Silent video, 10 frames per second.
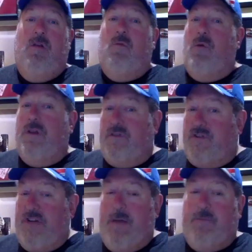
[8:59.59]
wins a
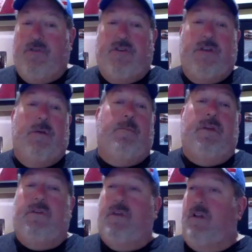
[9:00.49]
championship.
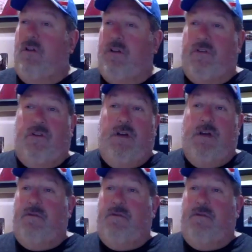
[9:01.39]
It looks good,